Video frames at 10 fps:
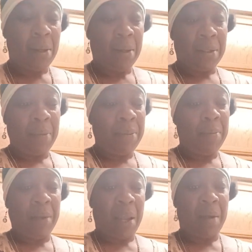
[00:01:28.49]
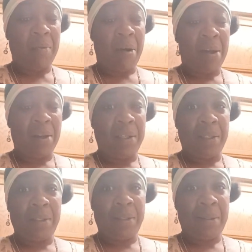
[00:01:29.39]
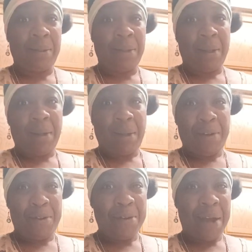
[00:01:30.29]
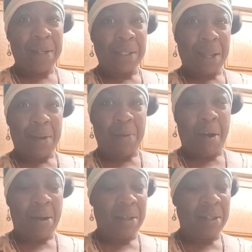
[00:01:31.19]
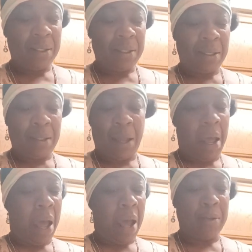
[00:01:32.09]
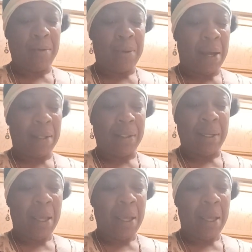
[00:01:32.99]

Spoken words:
Some people like raw onions. Do you guys like raw onions? I do not.